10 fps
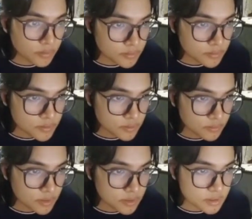So
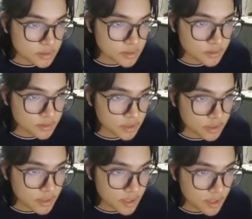let's delete
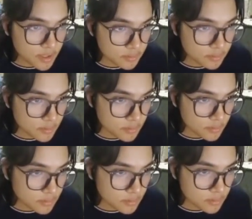that.
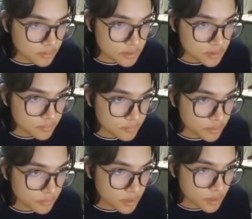This is gonna be our
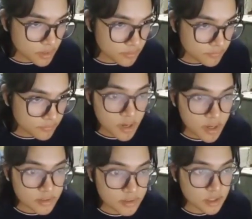new left, and
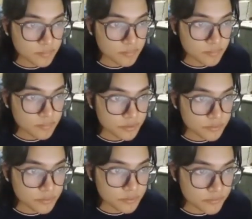this is gonna be our new
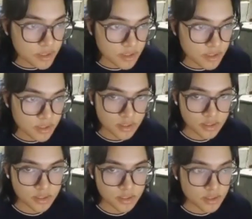V.
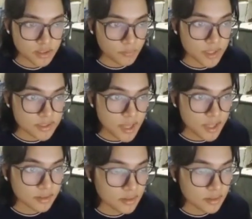Why is that?
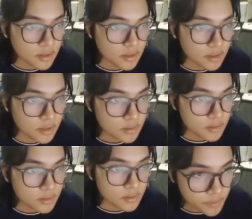
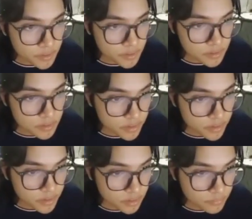Because we're
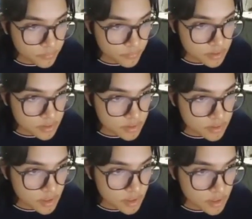done with this,
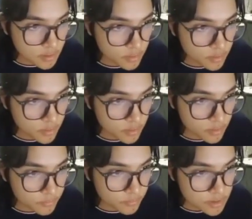and we're done
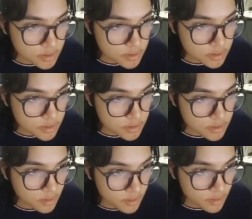with this, and
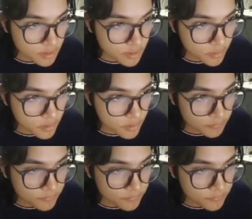the left of